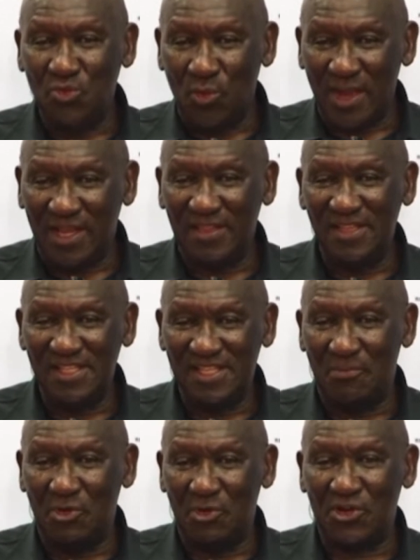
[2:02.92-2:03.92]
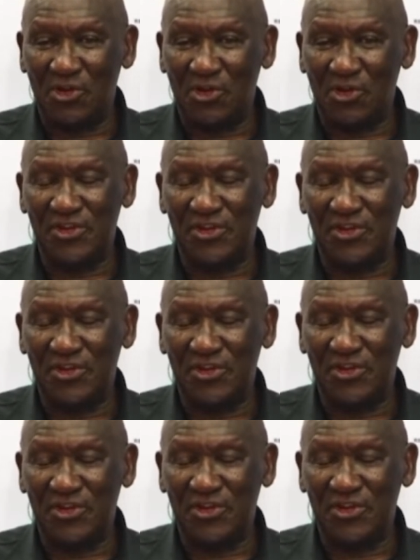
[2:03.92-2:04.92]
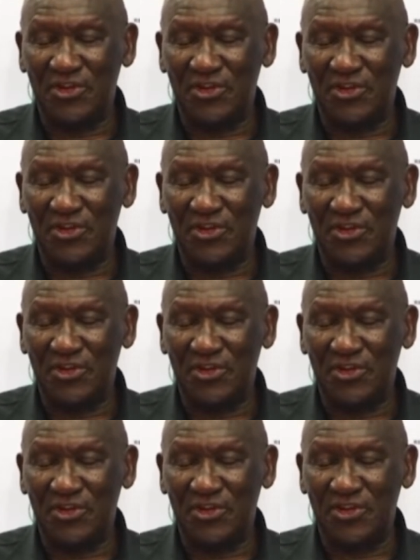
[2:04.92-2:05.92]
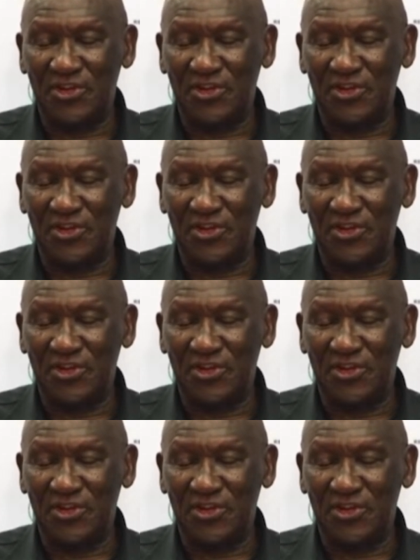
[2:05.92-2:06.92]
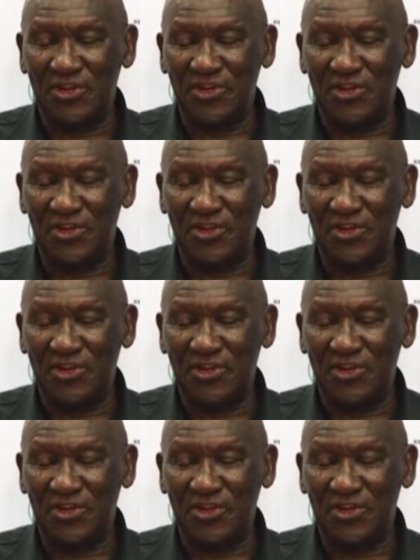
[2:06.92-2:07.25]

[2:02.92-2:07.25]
trained to work in these laboratories and other skilled people.